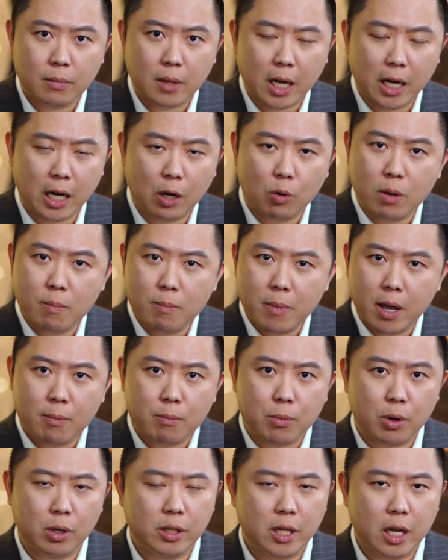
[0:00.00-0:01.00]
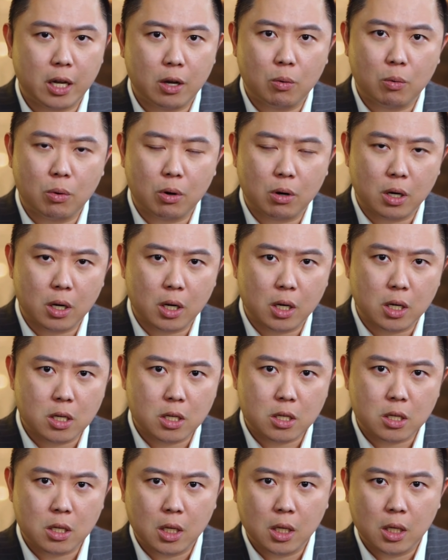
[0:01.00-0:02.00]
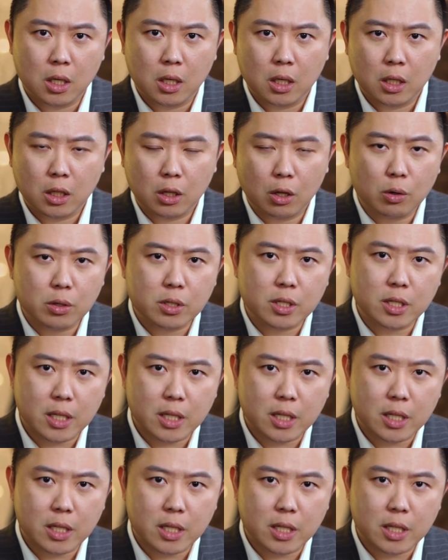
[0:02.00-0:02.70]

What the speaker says: And I remember there was those